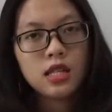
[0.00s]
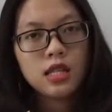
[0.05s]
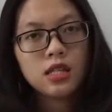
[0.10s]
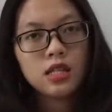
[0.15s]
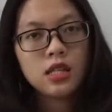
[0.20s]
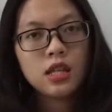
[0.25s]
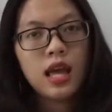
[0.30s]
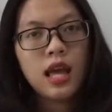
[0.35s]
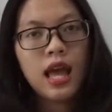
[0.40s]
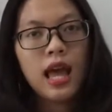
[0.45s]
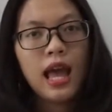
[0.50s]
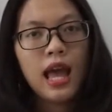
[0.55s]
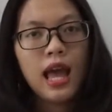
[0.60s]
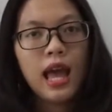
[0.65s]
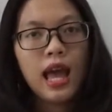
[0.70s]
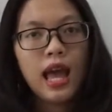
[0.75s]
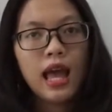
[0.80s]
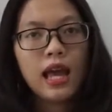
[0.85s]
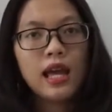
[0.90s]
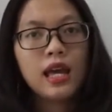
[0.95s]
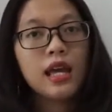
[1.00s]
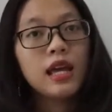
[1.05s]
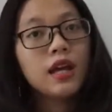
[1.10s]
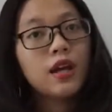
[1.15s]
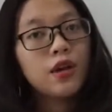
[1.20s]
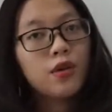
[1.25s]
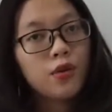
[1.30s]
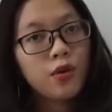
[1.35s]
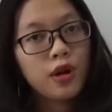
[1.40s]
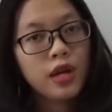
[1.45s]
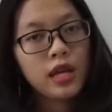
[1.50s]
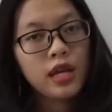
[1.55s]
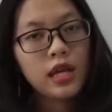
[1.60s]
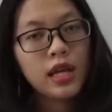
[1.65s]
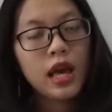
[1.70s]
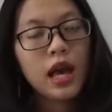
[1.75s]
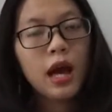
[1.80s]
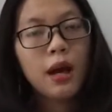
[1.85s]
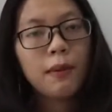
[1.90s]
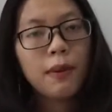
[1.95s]
it is an
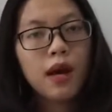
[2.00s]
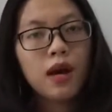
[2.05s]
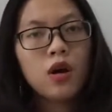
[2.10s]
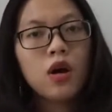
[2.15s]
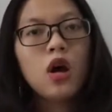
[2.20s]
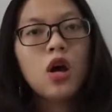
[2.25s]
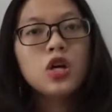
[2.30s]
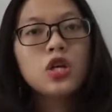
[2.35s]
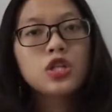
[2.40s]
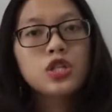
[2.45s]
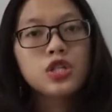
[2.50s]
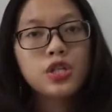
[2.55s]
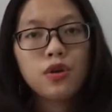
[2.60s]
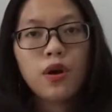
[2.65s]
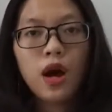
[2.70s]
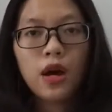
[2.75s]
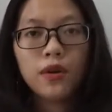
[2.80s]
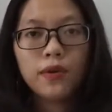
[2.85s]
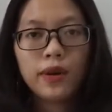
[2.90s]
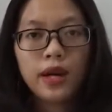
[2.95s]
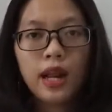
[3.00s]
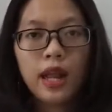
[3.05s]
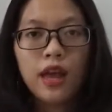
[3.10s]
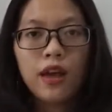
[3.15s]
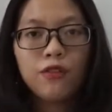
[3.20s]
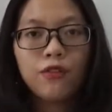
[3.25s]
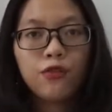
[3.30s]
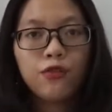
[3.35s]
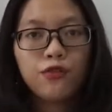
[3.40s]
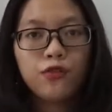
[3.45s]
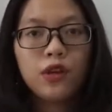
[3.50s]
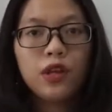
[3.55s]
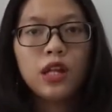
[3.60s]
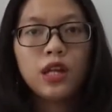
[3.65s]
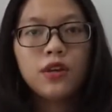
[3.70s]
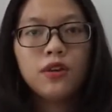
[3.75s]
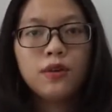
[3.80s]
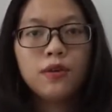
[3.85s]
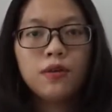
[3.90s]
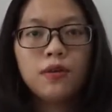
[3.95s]
increase about
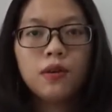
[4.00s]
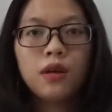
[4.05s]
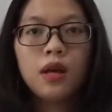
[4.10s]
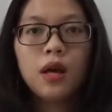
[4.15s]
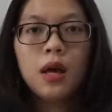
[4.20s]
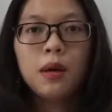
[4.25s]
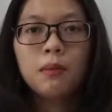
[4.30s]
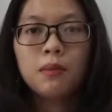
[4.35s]
250%.